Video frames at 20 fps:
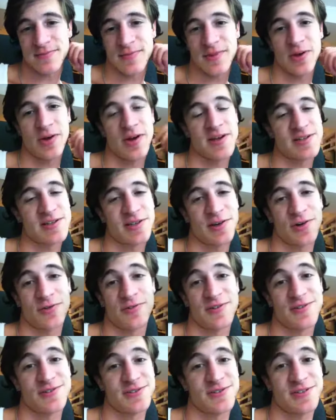You guys can go
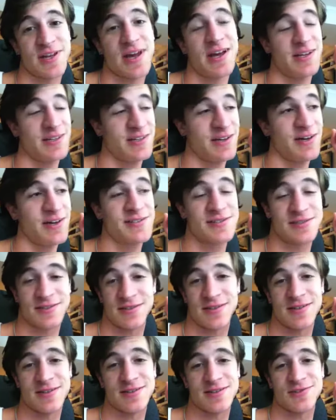research that. He does.
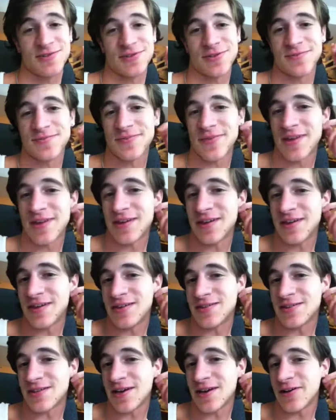It's true.
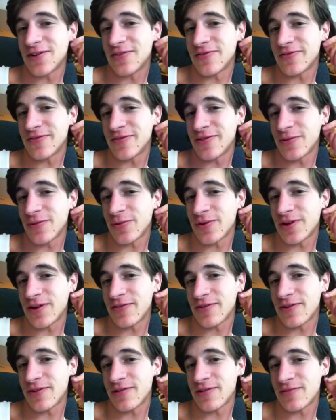He's an elf or
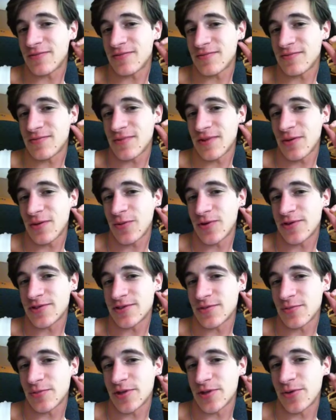whatever. He wears
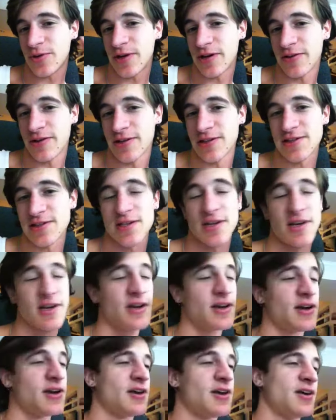the blue earrings.
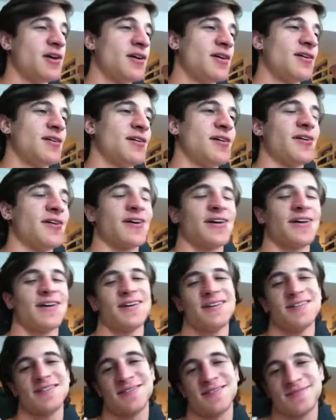Alright,
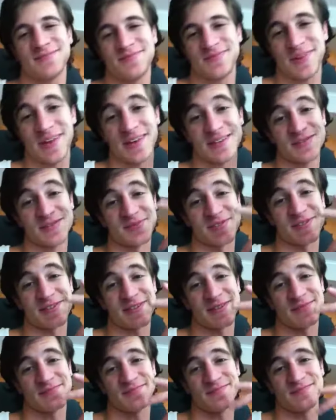guys. Get some
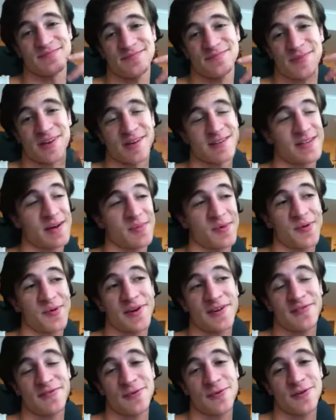sleep, because I'm gonna
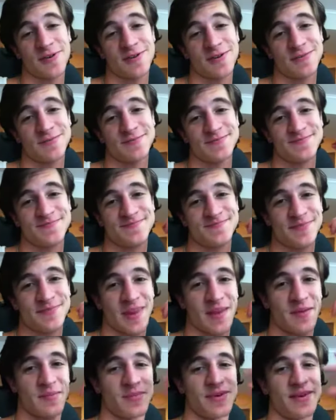wait for you.
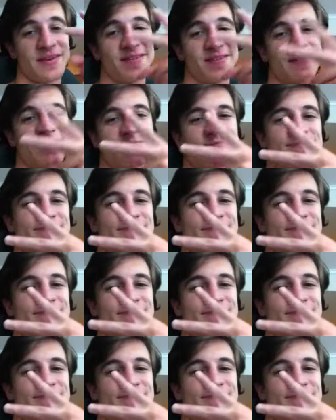Peace.